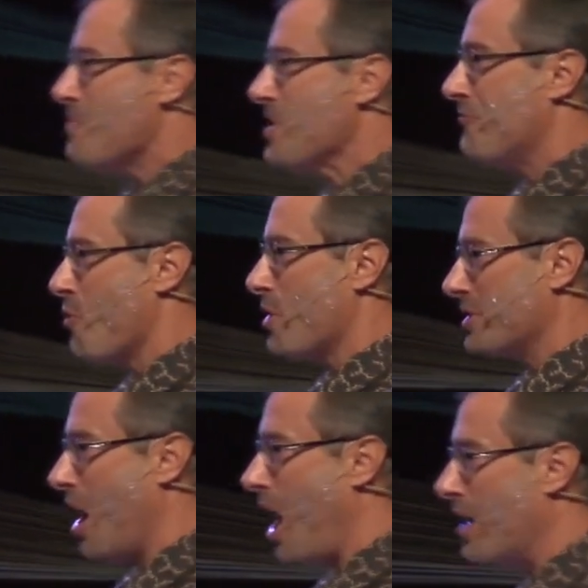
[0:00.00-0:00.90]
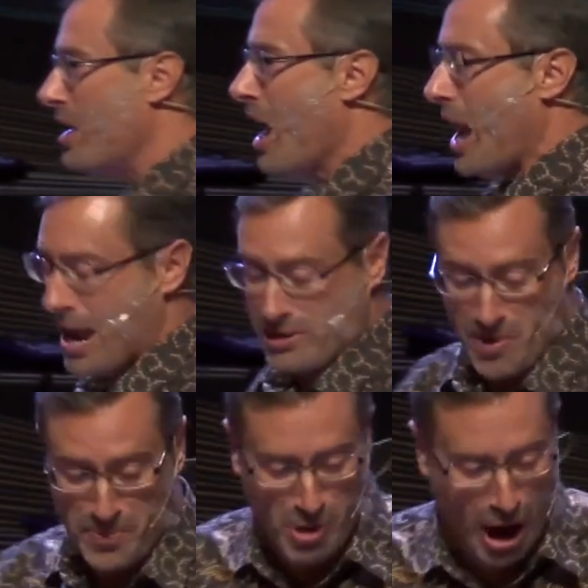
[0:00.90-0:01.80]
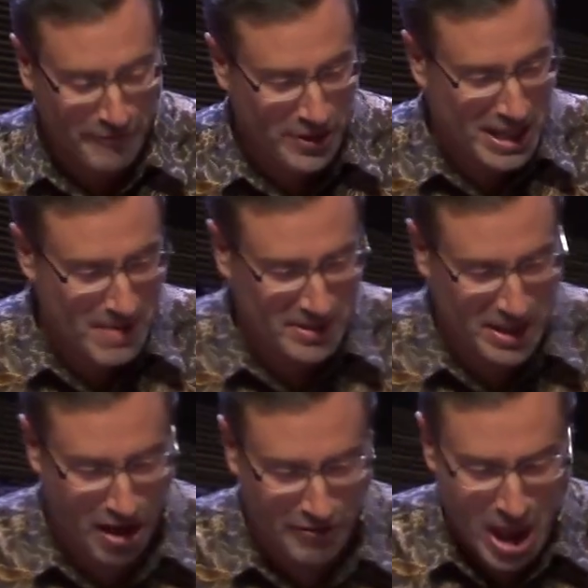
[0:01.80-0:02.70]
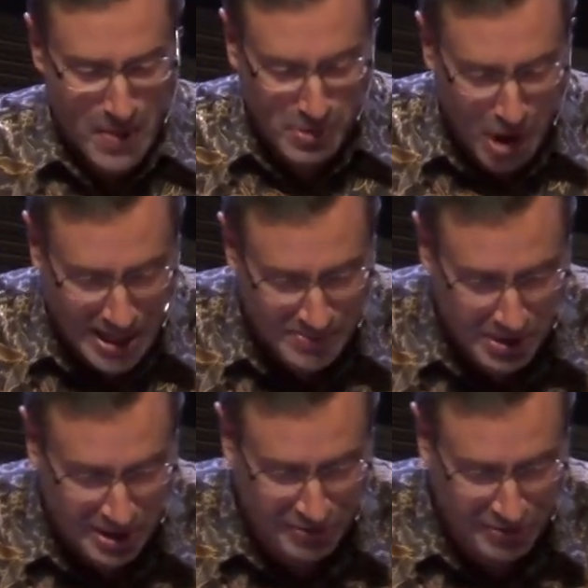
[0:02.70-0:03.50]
before God, and the prophet himself prospered.